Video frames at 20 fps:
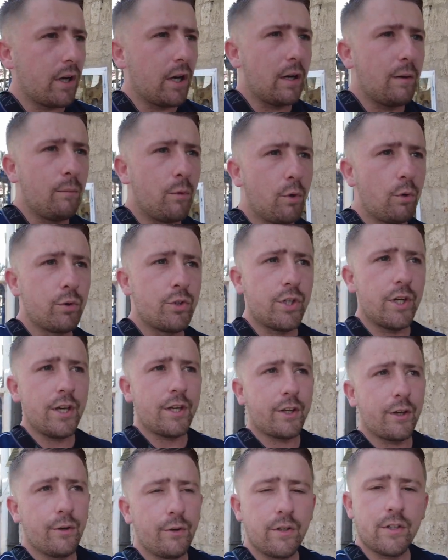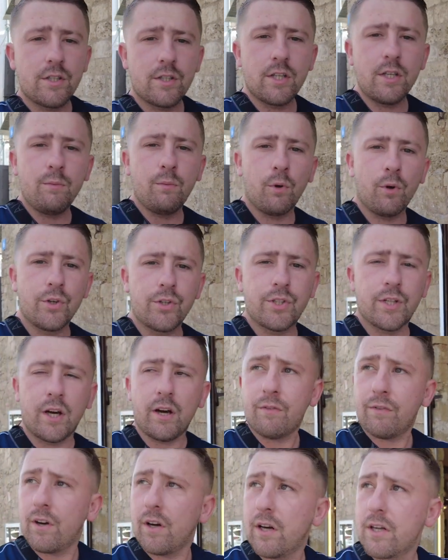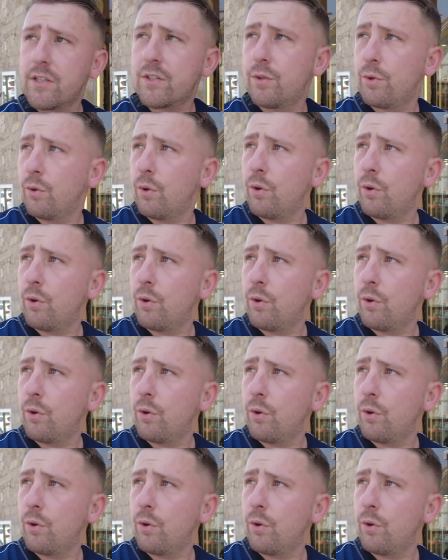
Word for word: and we'll check out and see what Jaffa has to